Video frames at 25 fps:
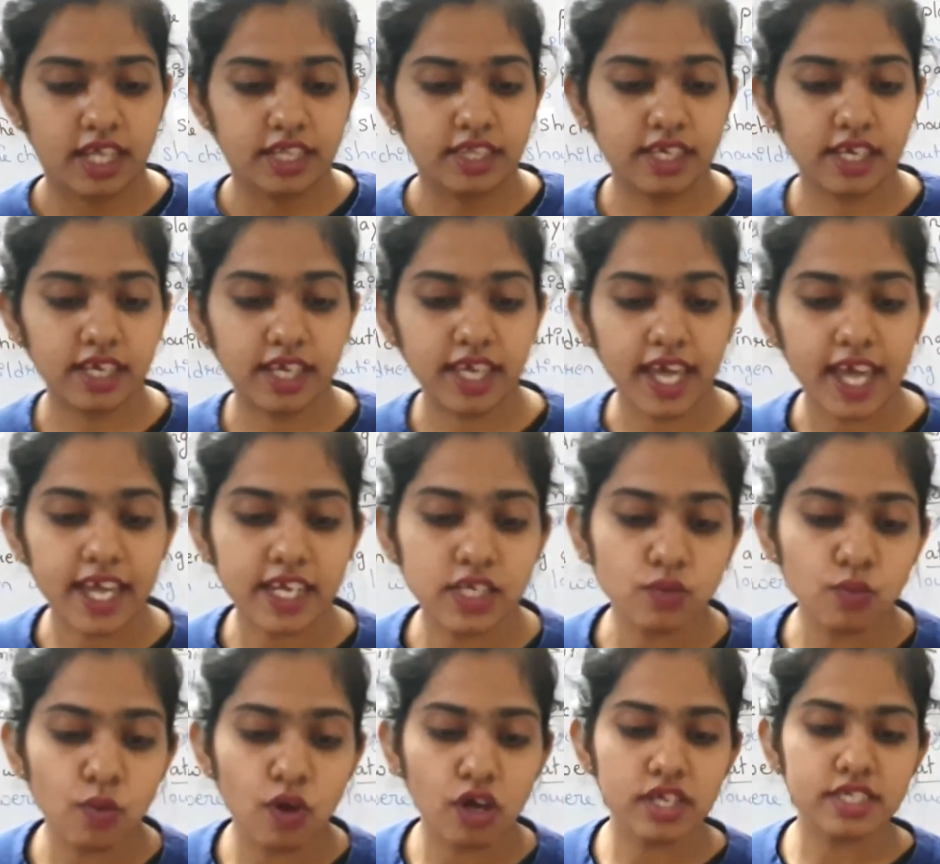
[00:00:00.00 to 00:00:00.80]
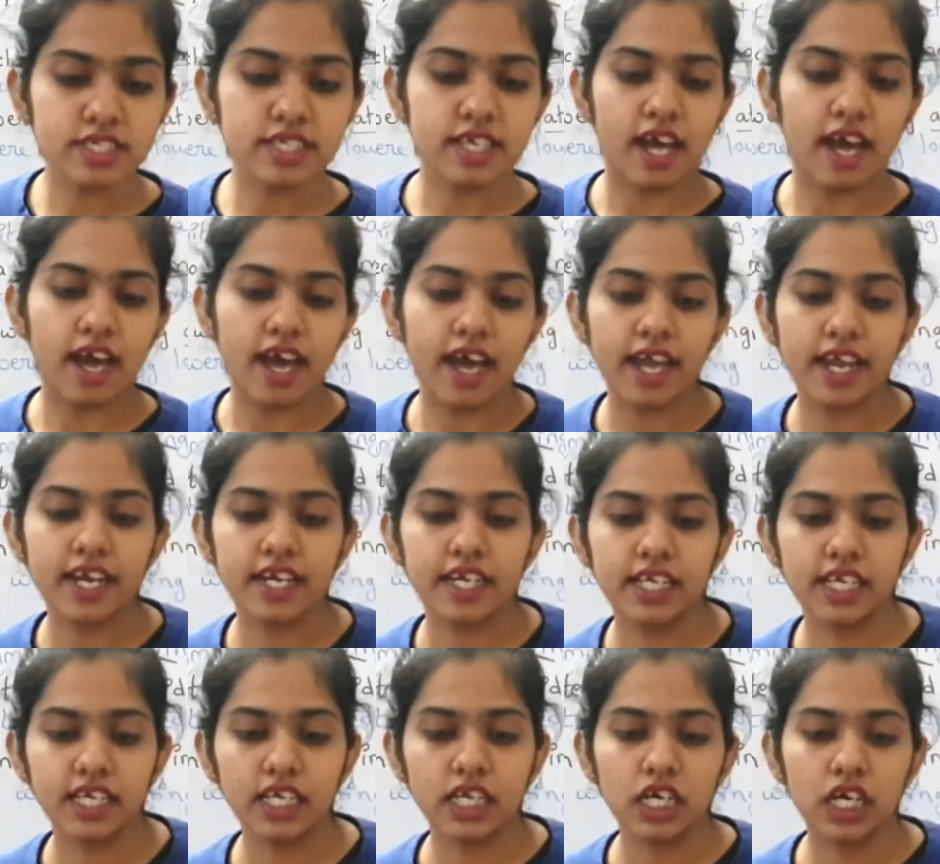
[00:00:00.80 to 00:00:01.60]
The cat was
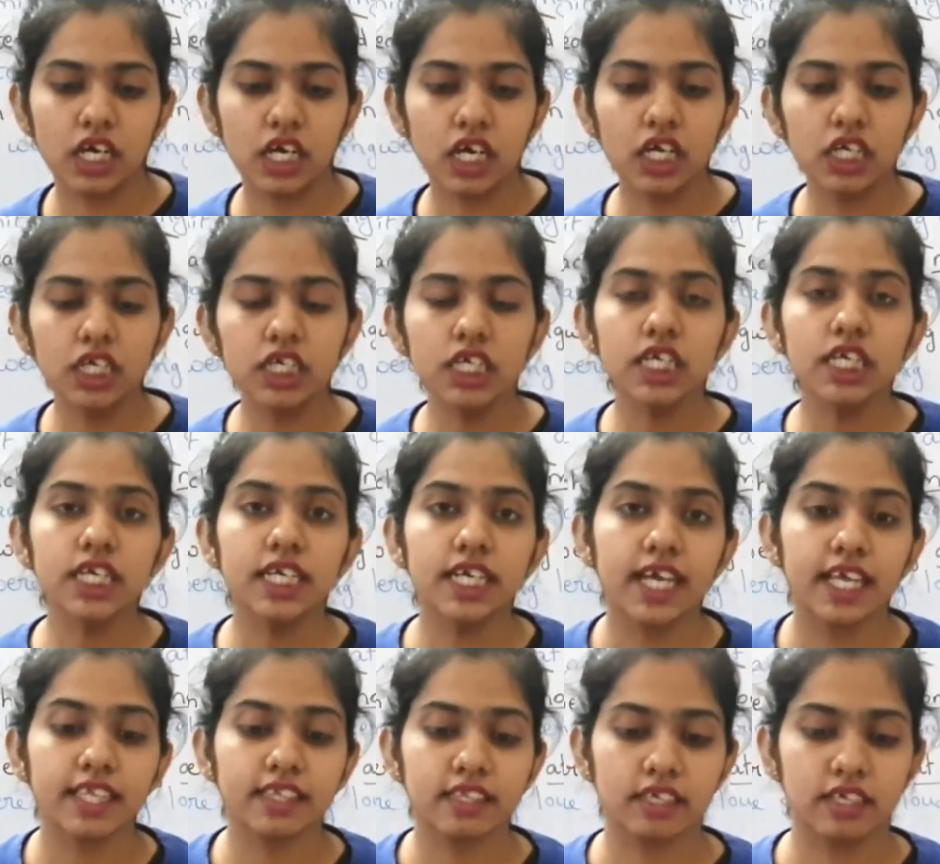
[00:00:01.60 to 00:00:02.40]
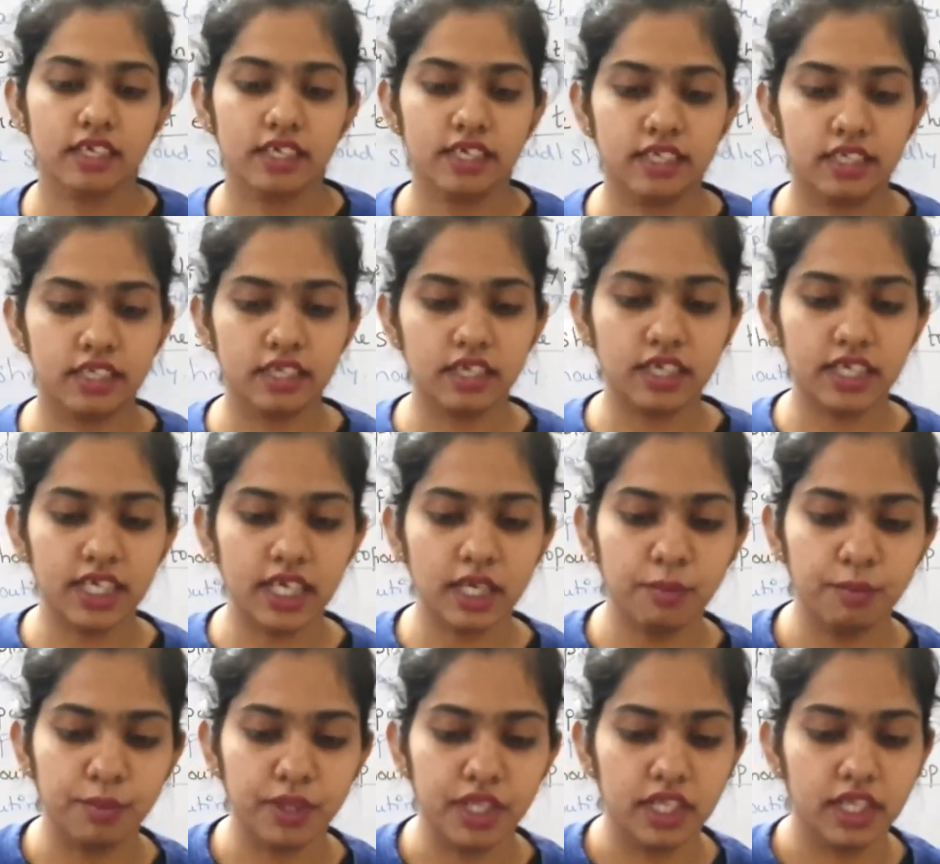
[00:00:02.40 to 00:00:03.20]
hiding underneath the
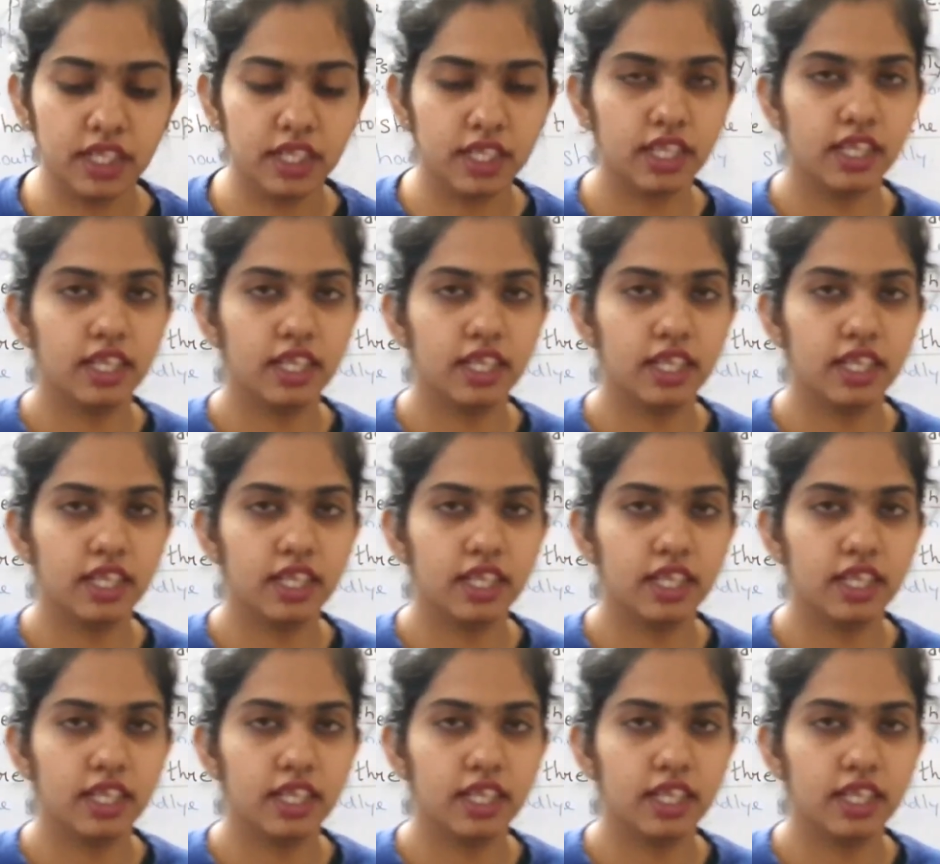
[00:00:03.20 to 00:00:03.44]
table.